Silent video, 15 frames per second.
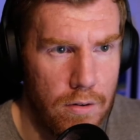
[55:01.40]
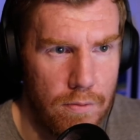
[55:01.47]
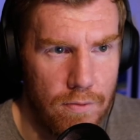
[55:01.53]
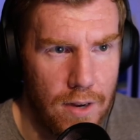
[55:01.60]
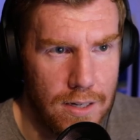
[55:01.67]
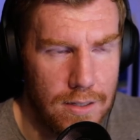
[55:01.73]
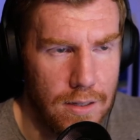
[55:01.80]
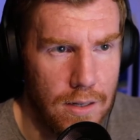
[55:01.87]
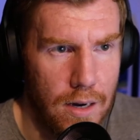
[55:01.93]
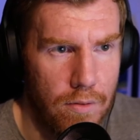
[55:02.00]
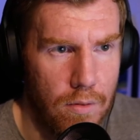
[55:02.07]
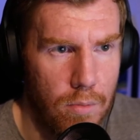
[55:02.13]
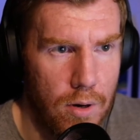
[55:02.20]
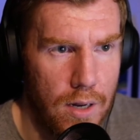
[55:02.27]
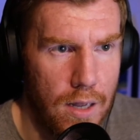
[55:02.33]
faster than
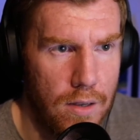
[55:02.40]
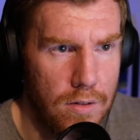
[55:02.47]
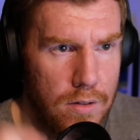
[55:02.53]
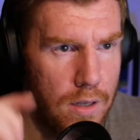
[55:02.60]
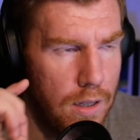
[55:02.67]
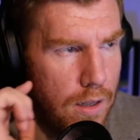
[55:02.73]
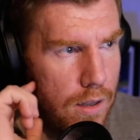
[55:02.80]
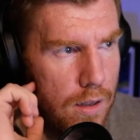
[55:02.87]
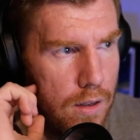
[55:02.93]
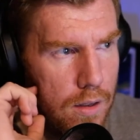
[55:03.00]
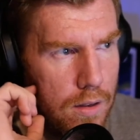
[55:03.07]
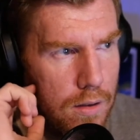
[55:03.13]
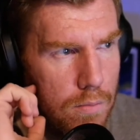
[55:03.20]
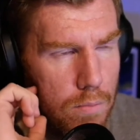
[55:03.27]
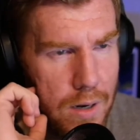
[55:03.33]
everybody else.
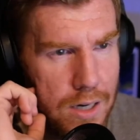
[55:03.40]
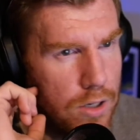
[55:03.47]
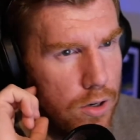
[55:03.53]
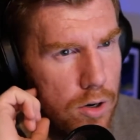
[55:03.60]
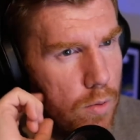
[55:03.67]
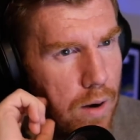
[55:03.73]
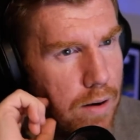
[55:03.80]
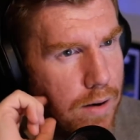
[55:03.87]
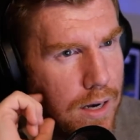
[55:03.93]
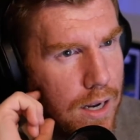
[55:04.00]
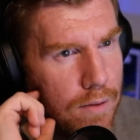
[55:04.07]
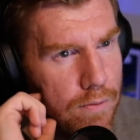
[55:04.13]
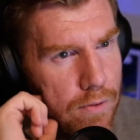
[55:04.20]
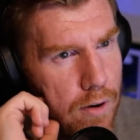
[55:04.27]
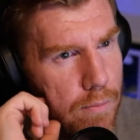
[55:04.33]
But I don't know where it
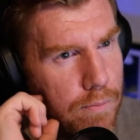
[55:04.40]
came from.